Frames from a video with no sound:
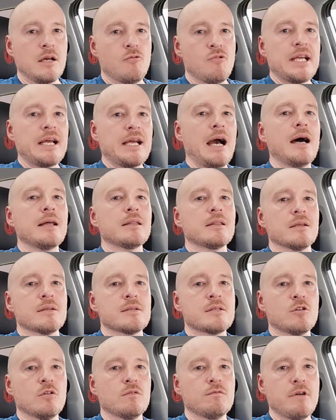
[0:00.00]

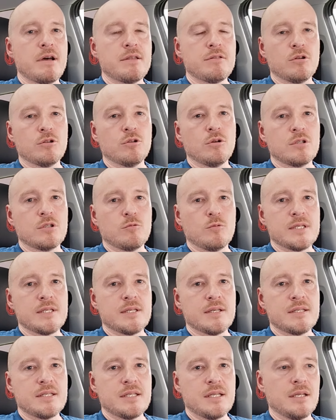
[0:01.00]
regardless of whether or not it will
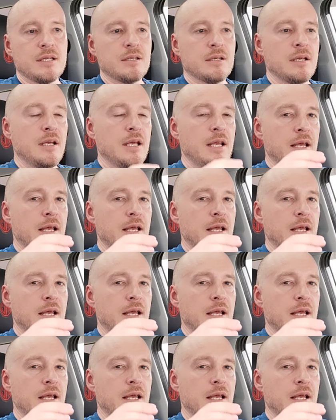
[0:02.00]
succeed,